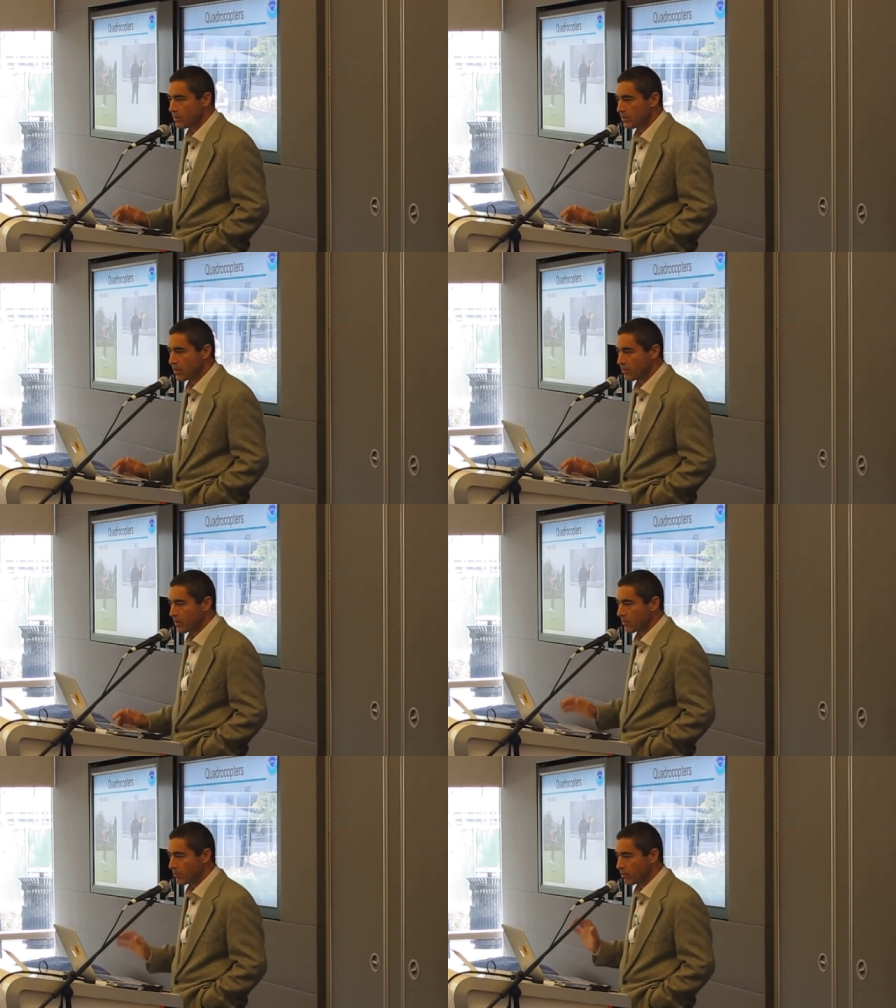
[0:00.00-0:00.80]
They
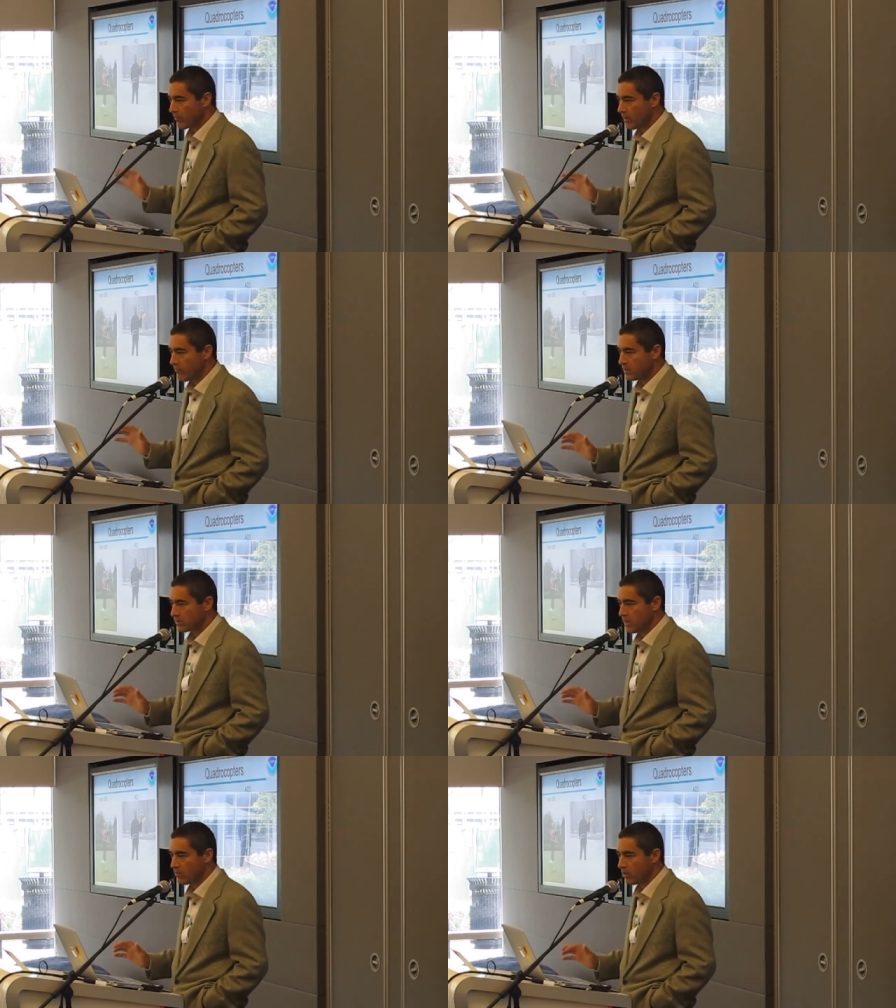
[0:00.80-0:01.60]
provide very
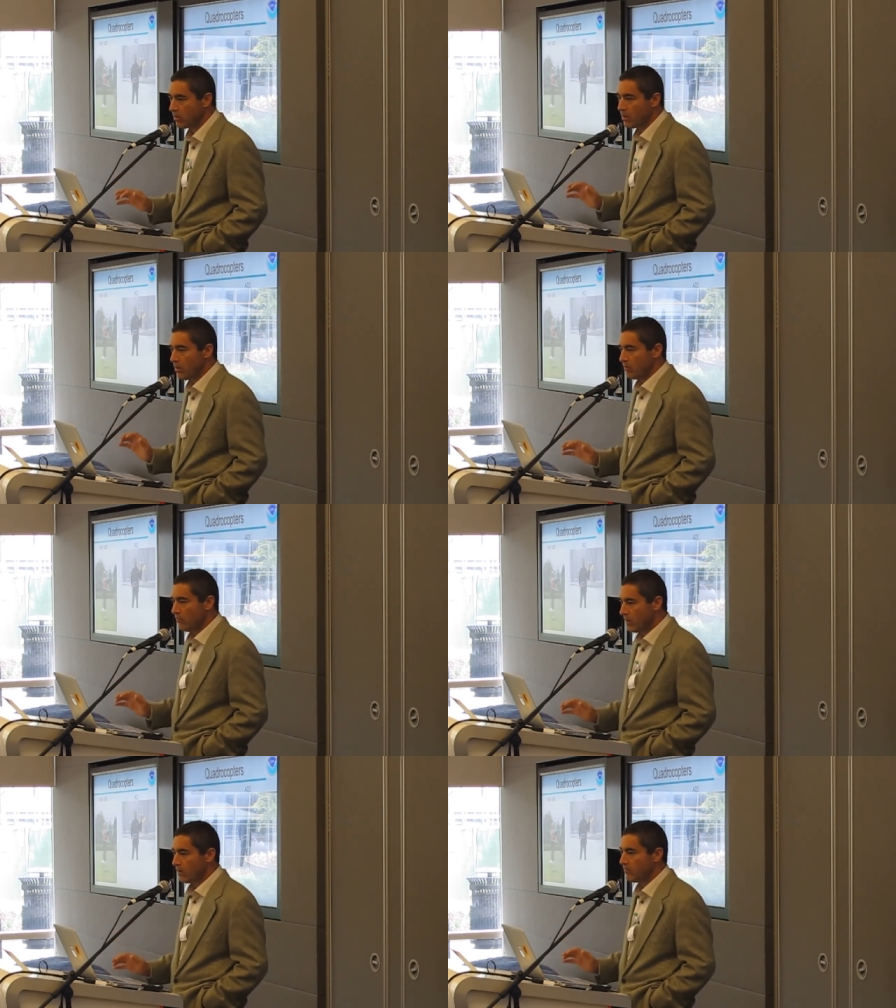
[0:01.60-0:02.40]
stable,
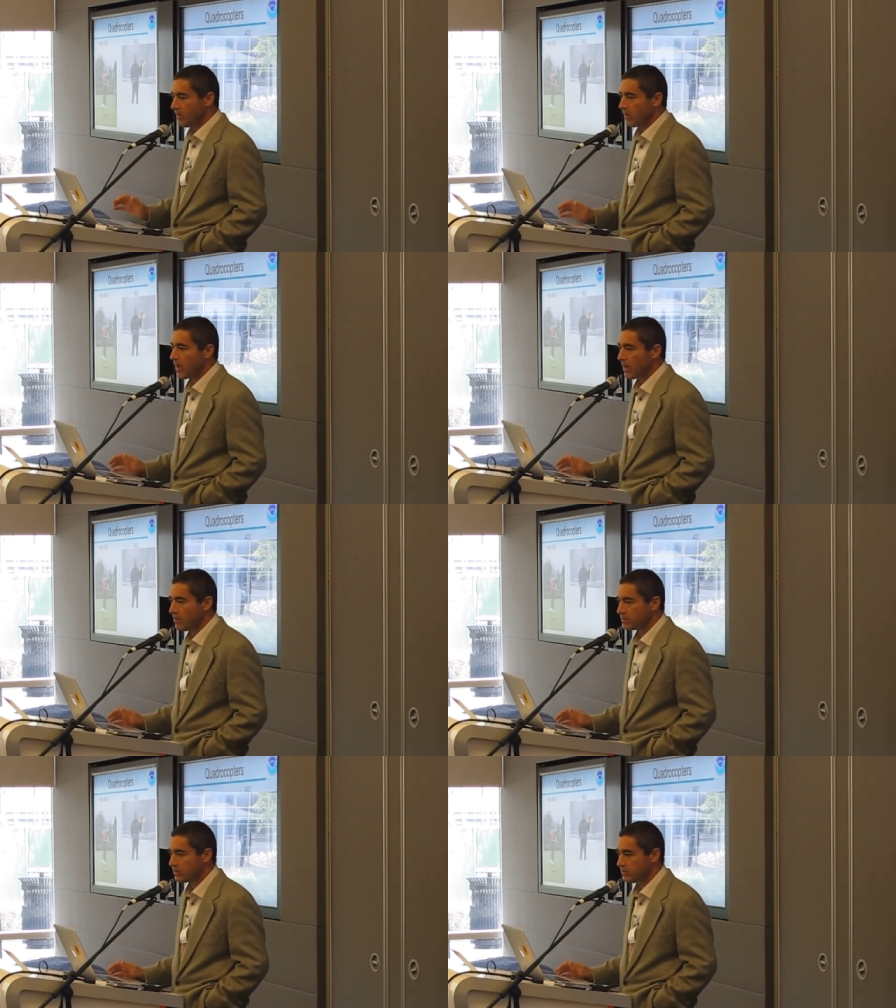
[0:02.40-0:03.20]
very, very high
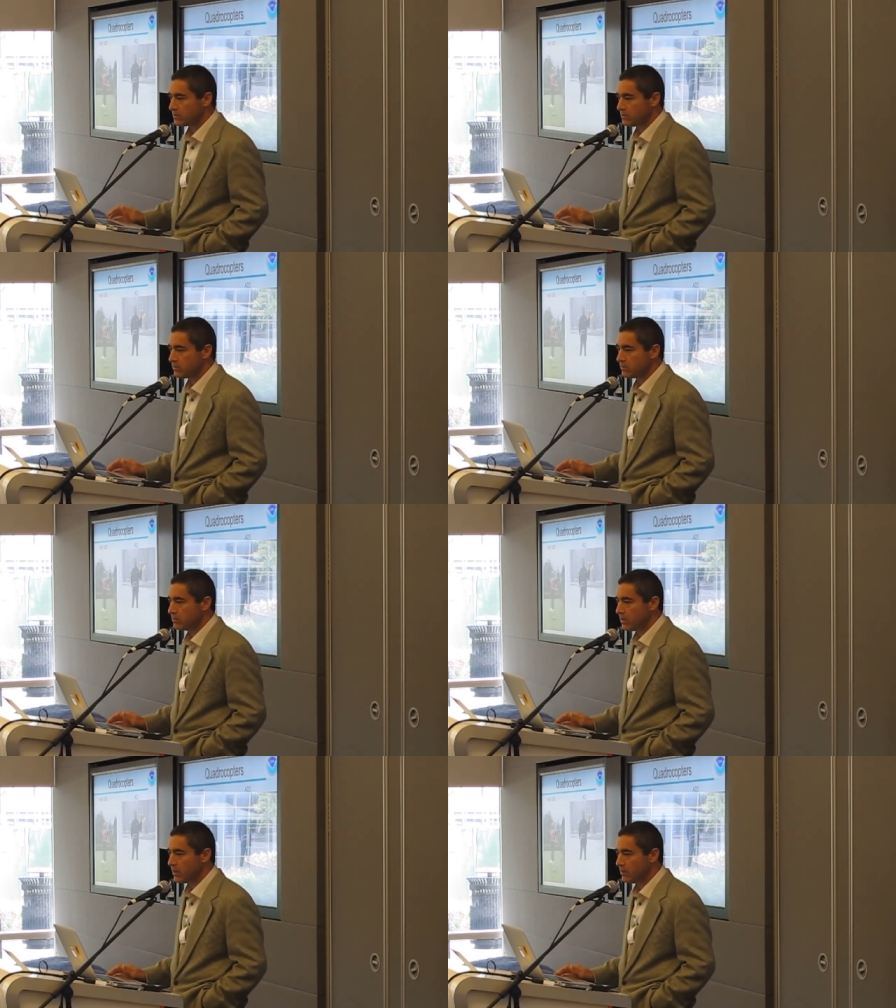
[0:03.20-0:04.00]
resolution
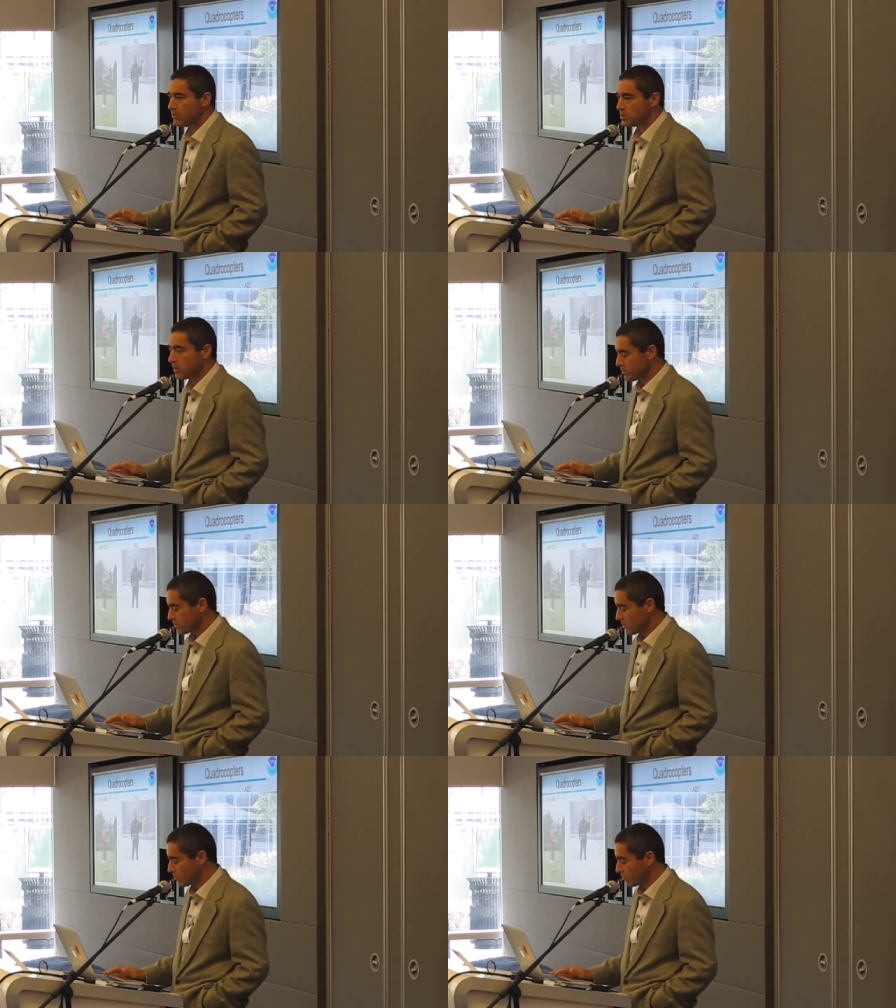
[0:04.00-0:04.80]
imagery.
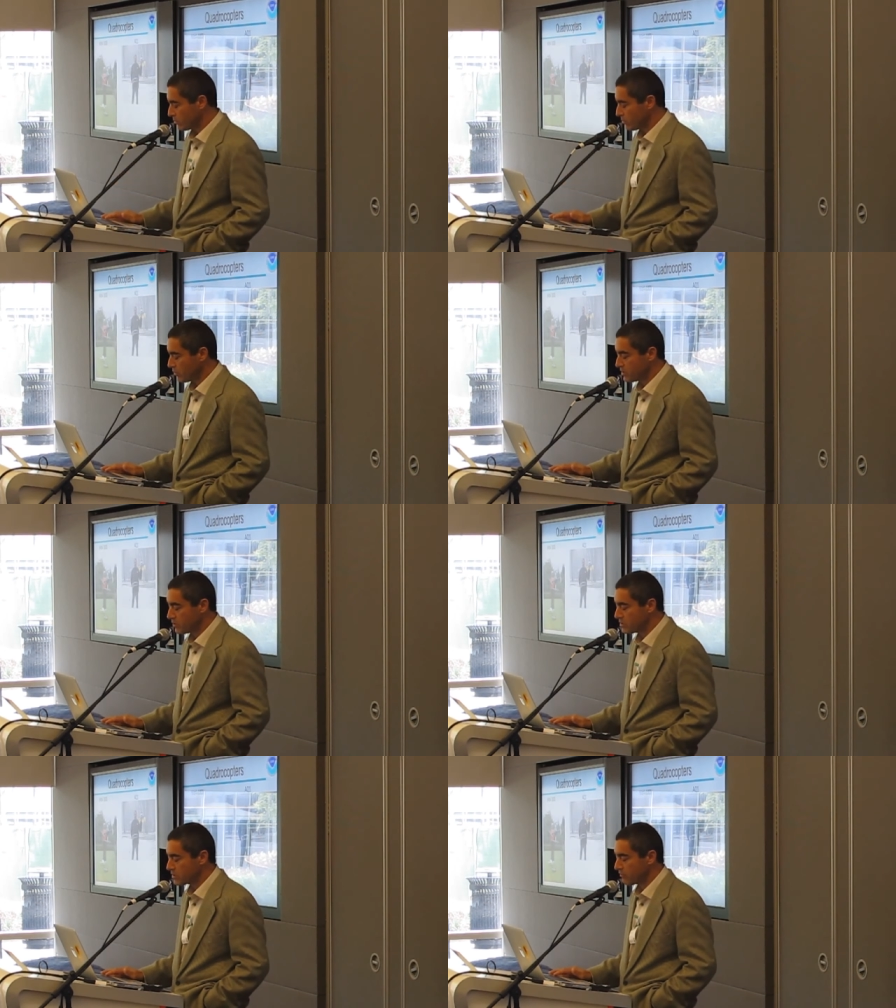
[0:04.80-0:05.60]
So we do
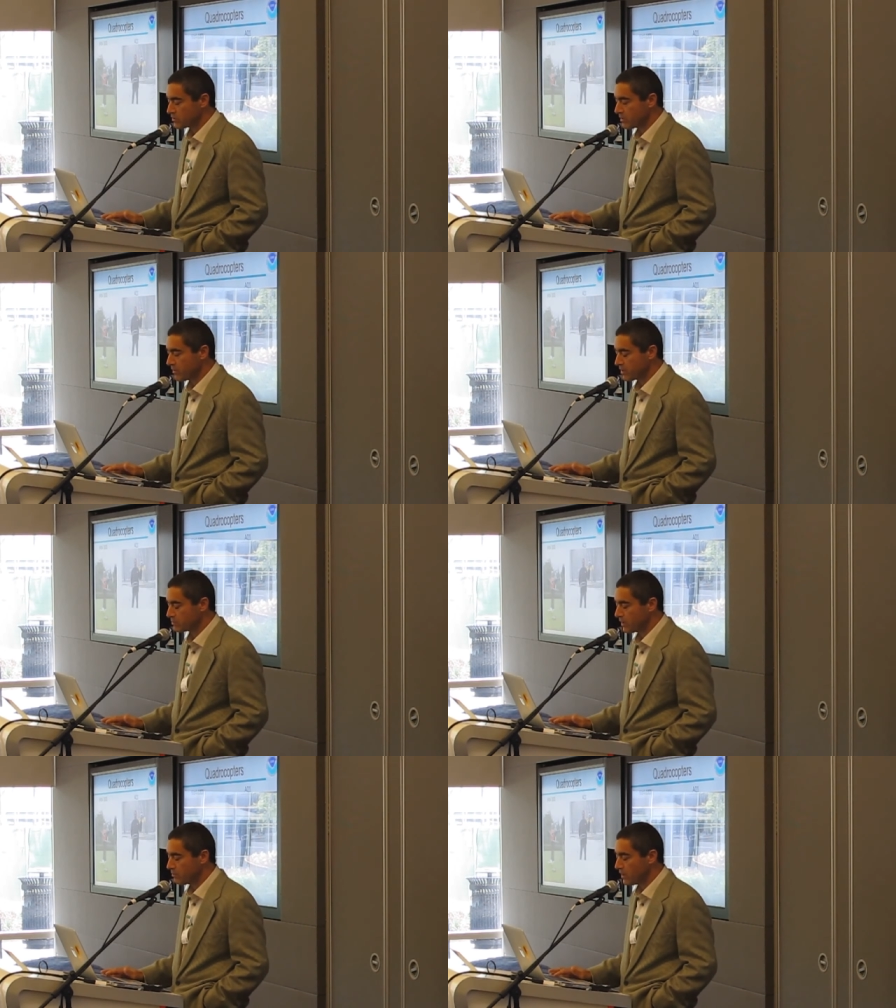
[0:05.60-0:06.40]
use them for some things,
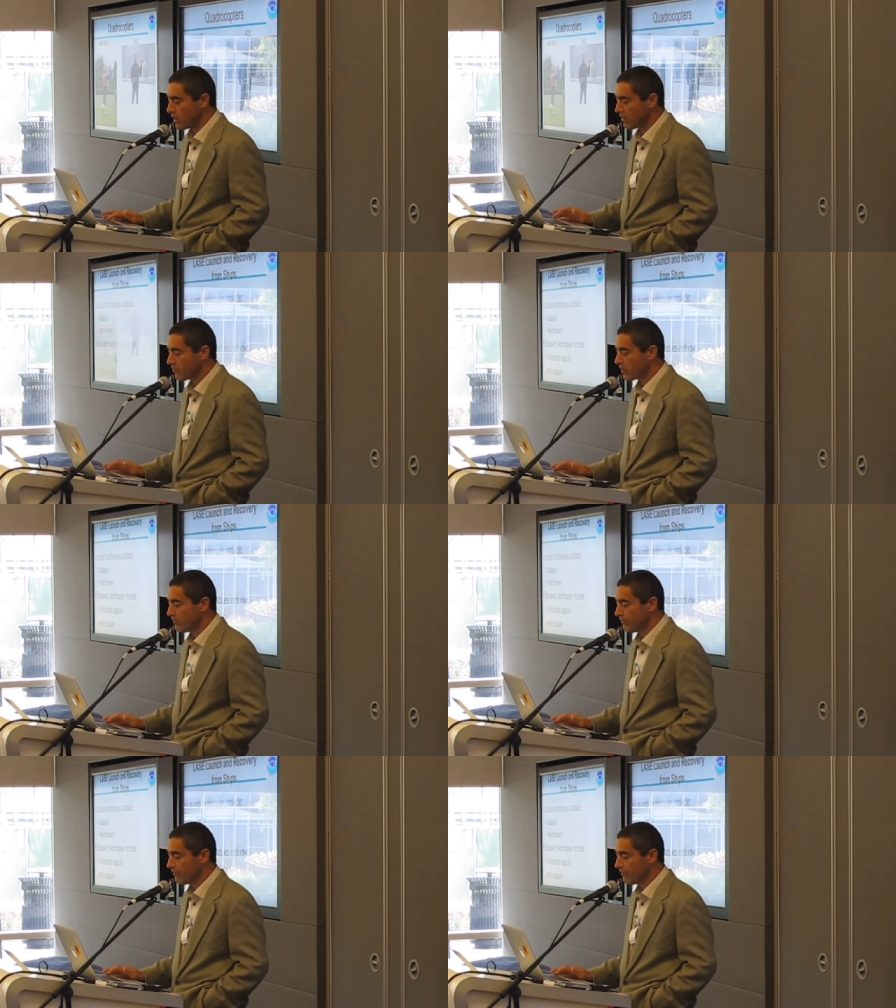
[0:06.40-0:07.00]
but not for